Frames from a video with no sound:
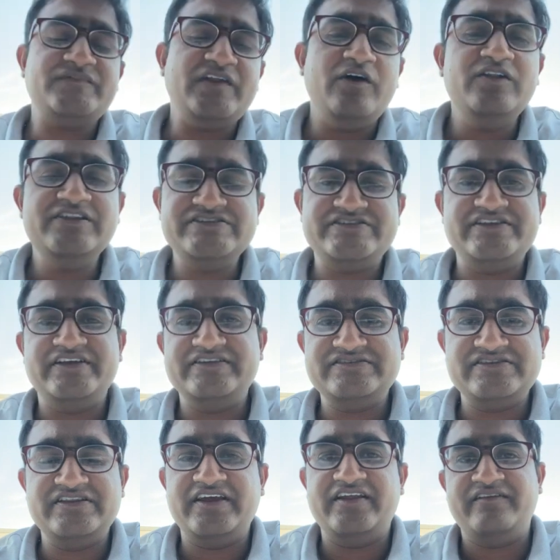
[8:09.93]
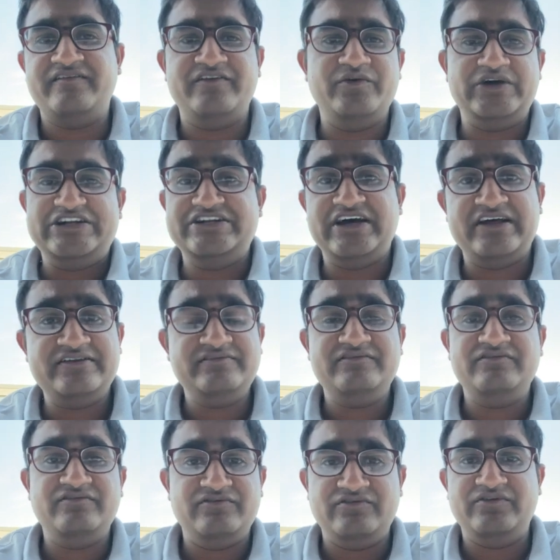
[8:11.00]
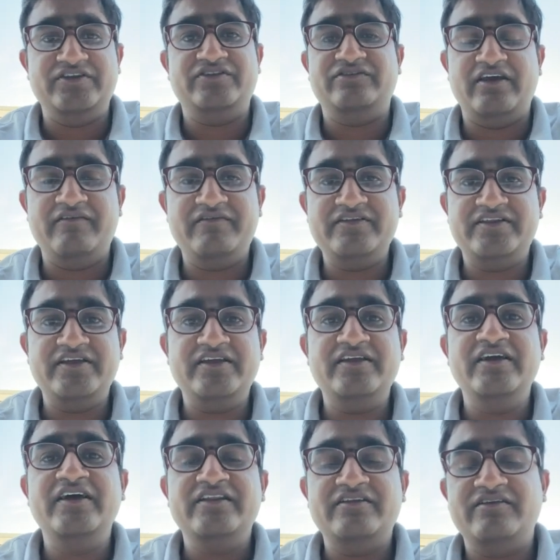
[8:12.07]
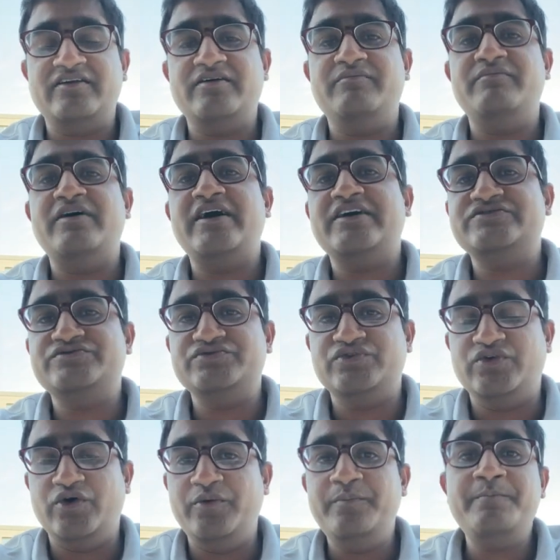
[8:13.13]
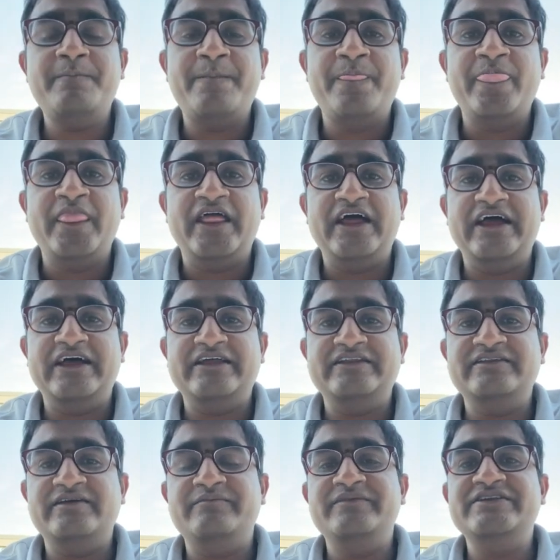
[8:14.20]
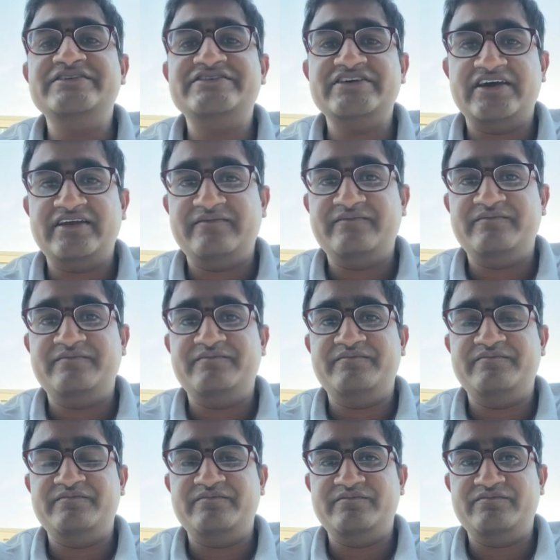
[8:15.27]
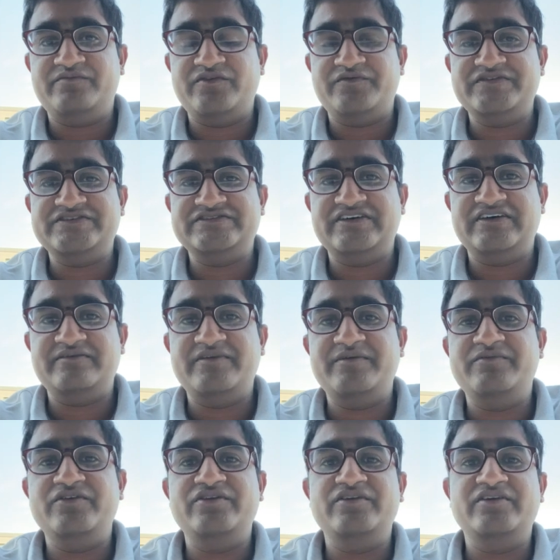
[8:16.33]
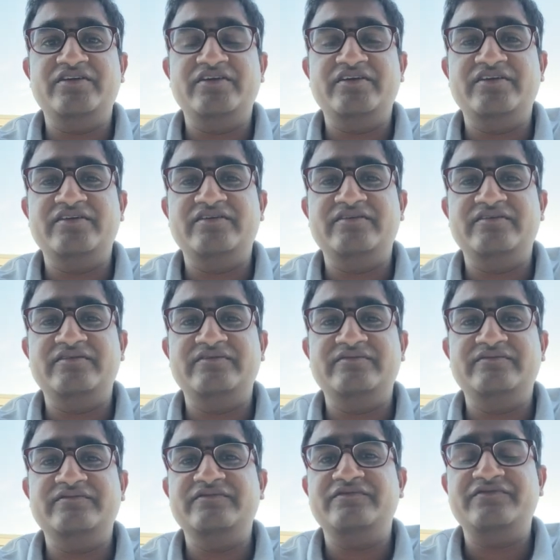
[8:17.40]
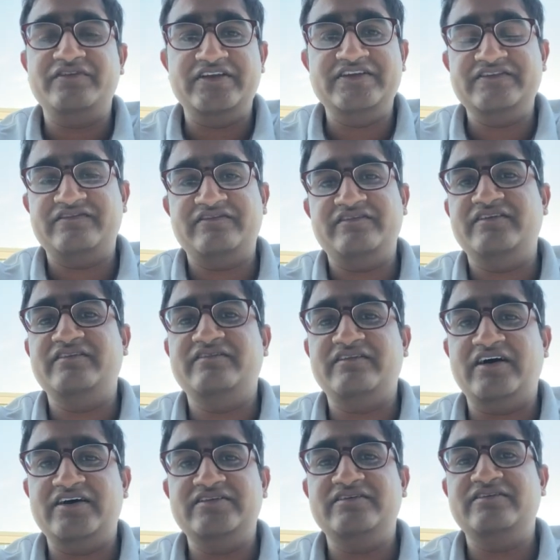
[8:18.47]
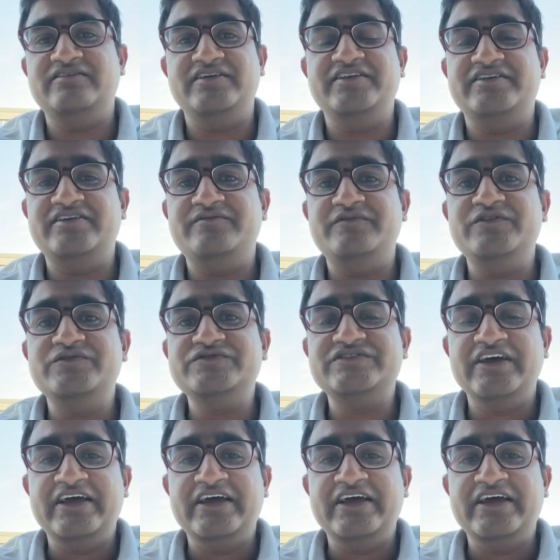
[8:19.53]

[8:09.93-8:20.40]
All these things, then you are done with everything. They'll come back to home, and in the meantime professor maybe finish his other interviews.